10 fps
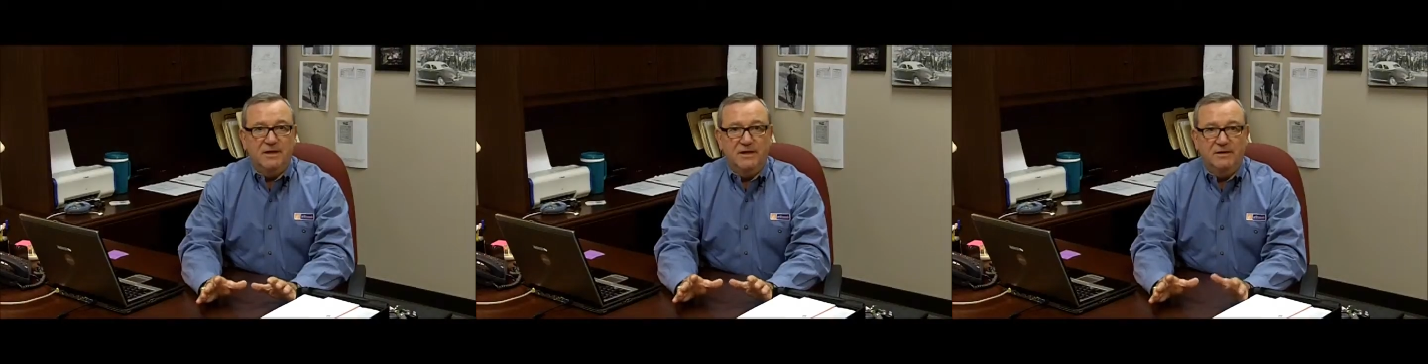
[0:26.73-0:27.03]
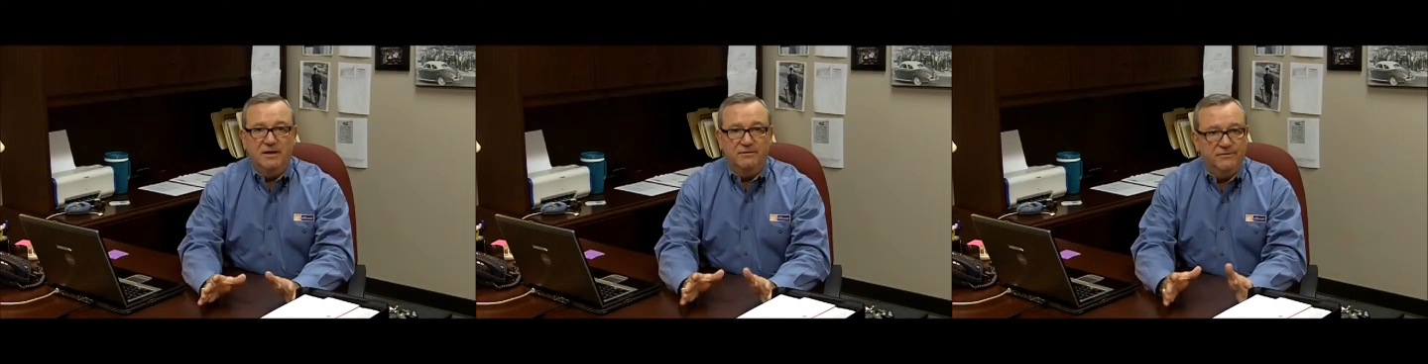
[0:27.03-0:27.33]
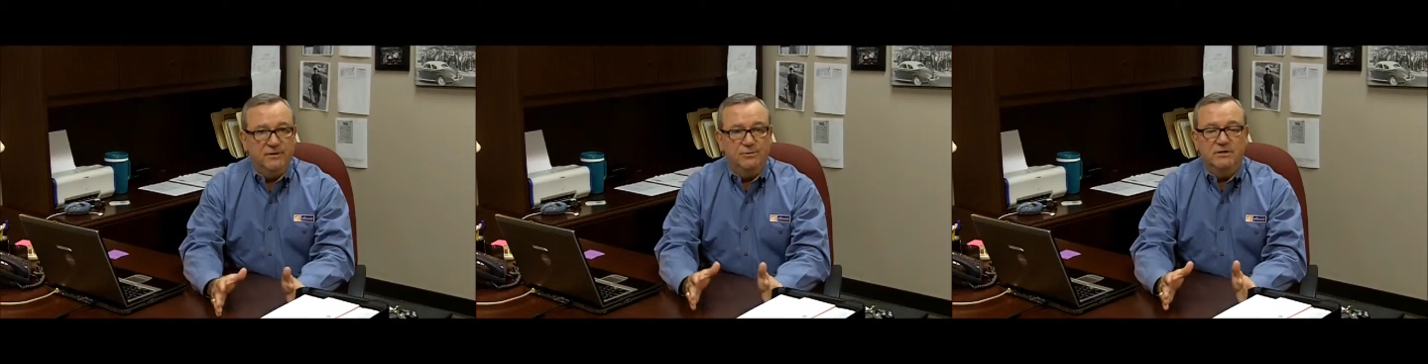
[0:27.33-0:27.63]
And I don't
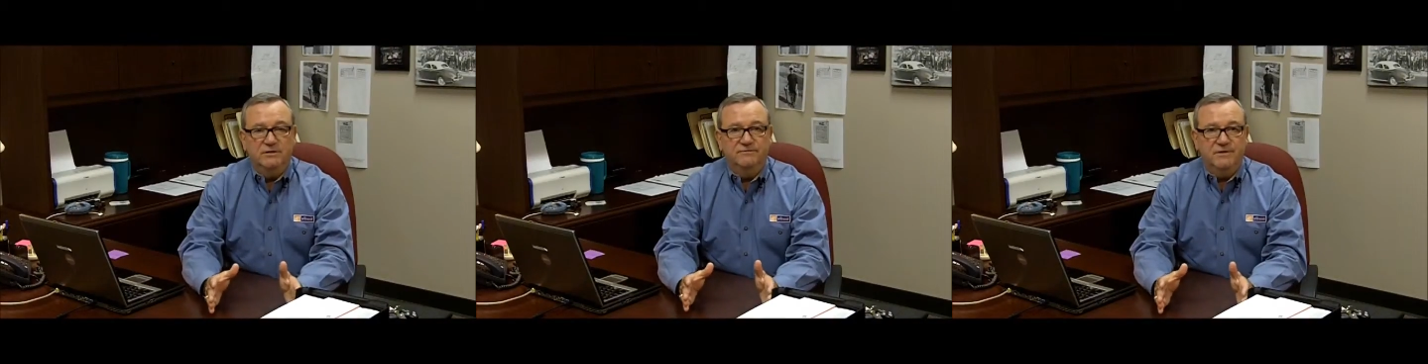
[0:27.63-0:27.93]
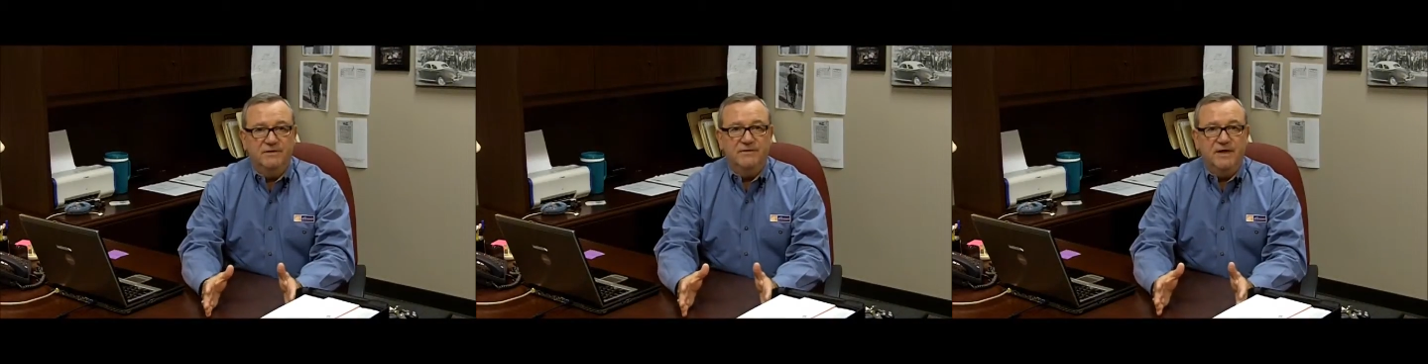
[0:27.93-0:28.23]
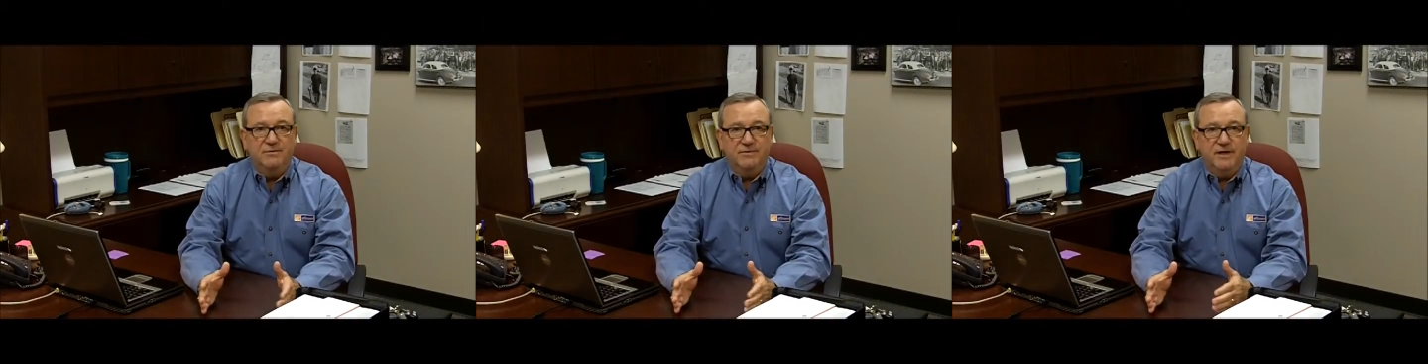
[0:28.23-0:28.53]
think we could have done
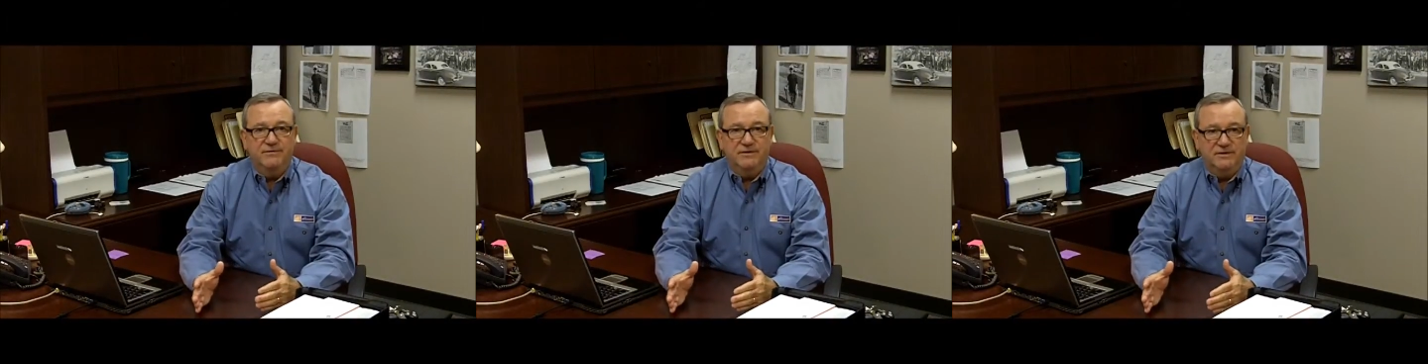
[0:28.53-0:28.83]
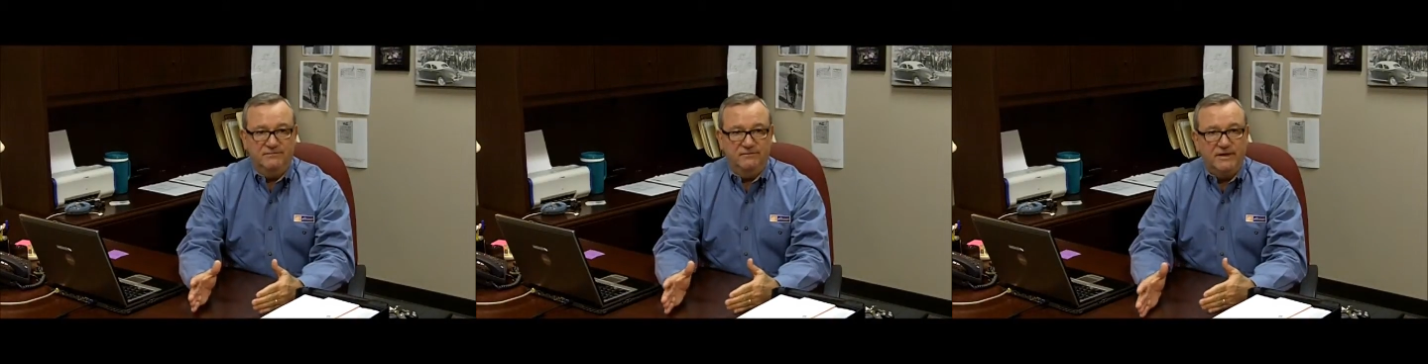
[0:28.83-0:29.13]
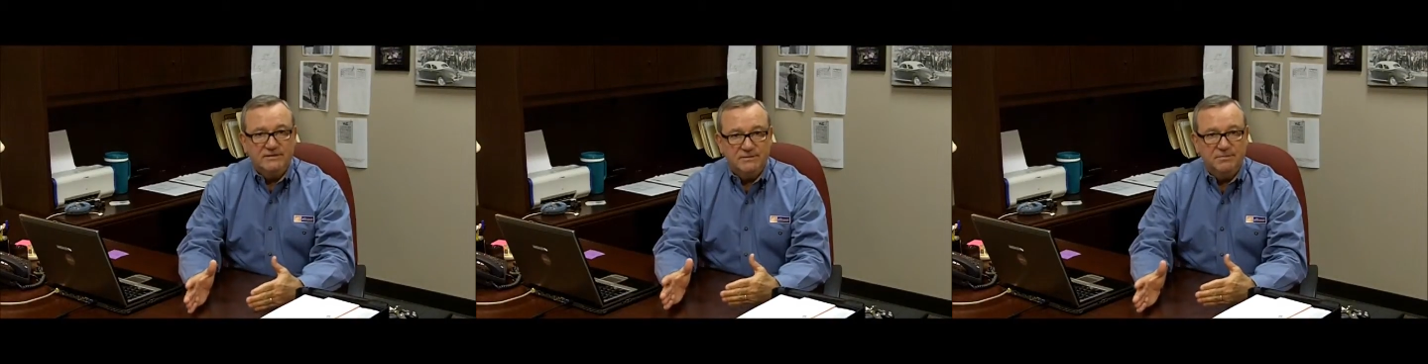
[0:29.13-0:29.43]
that without the
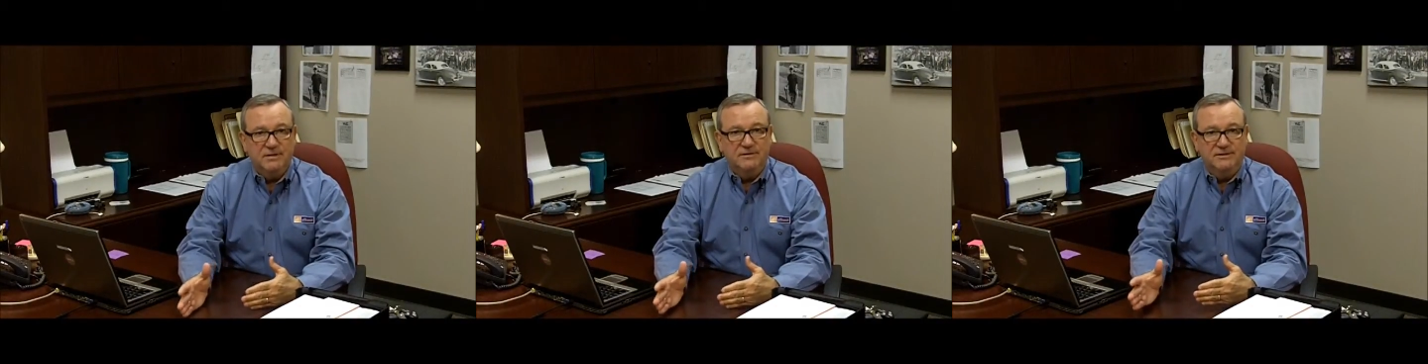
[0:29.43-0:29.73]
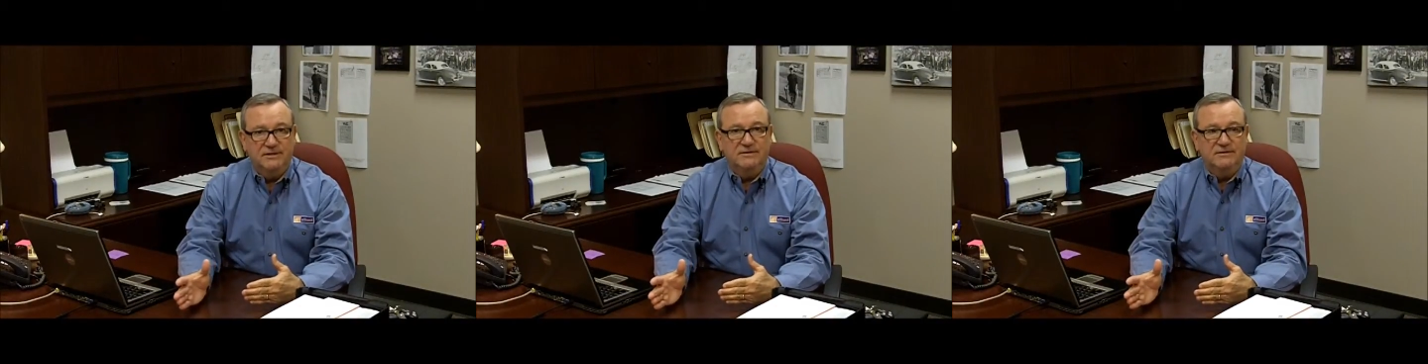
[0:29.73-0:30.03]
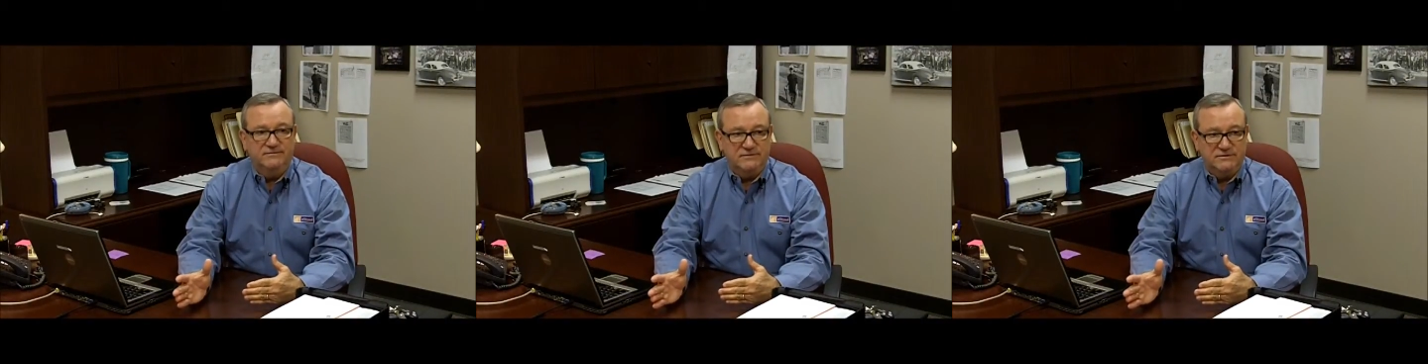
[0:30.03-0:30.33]
flexibility
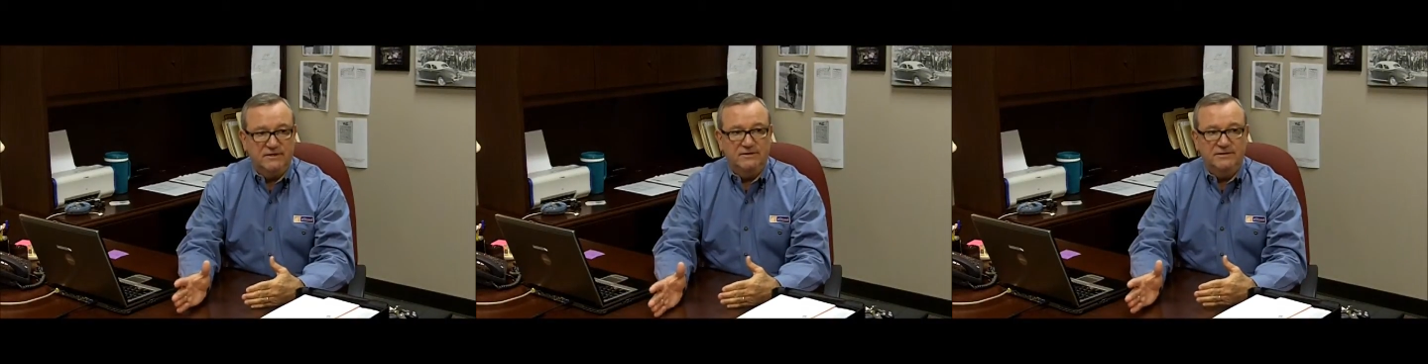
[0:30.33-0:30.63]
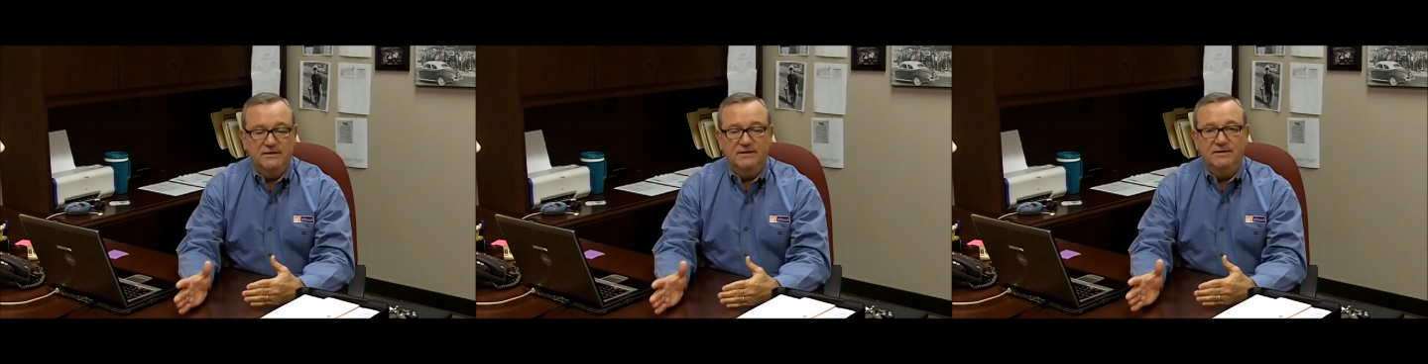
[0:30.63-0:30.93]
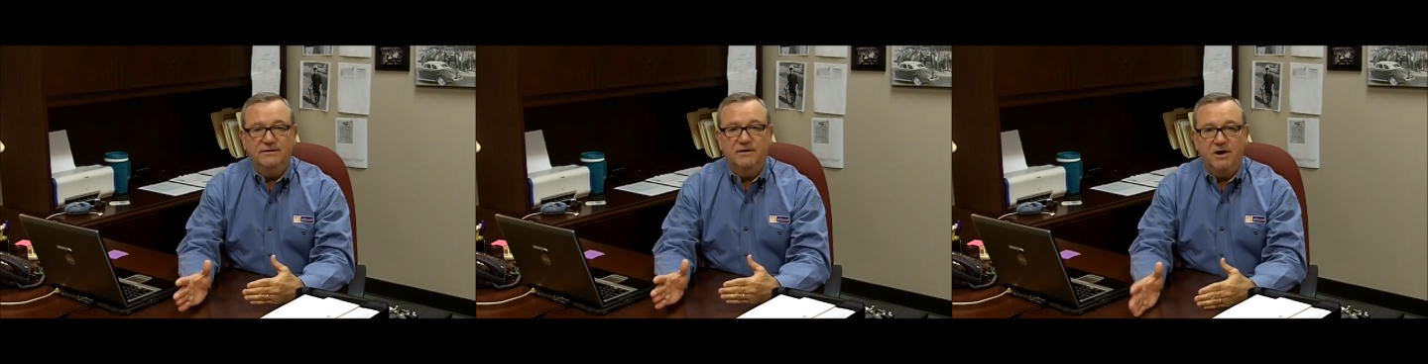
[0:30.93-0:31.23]
that the facility
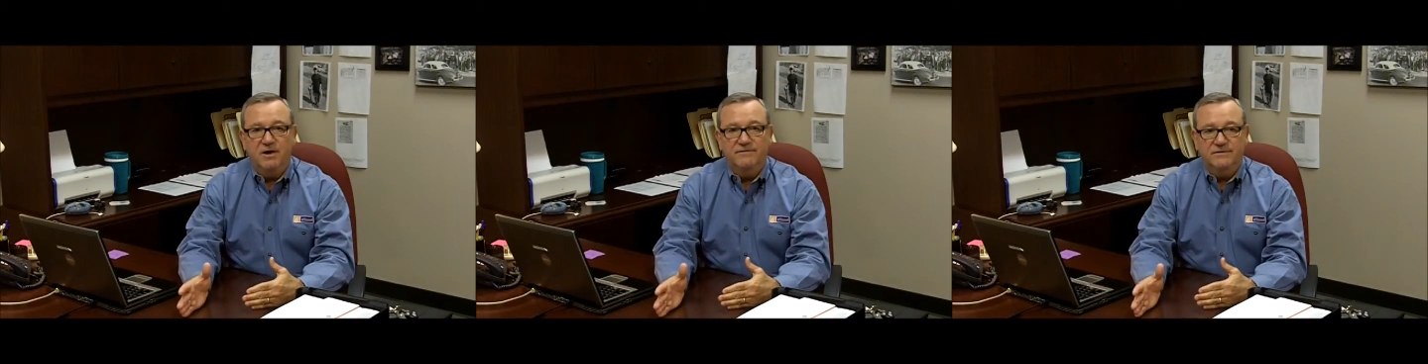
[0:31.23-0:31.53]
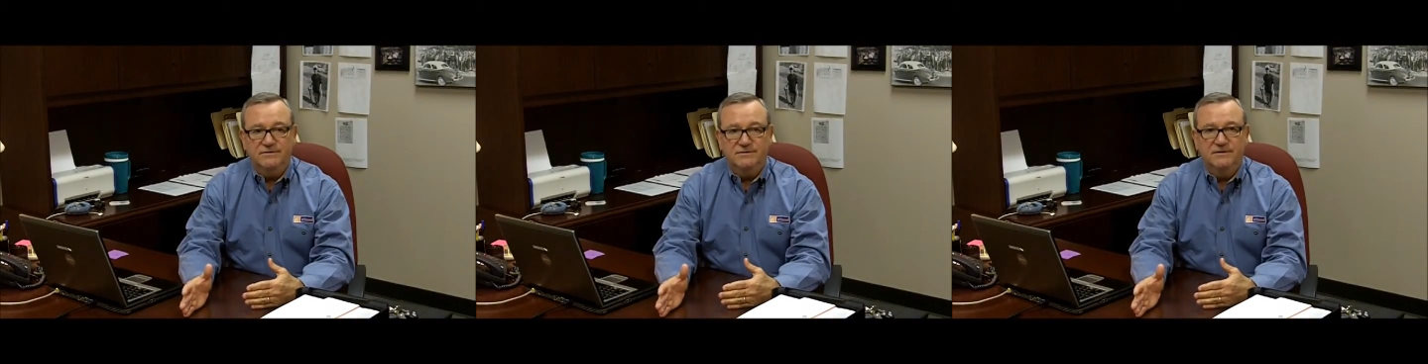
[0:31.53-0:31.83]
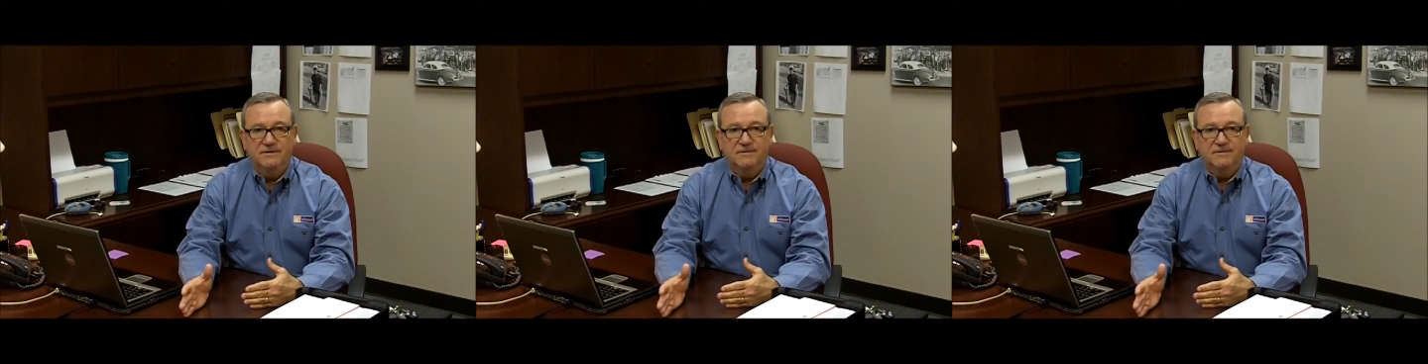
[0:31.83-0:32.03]
here offers.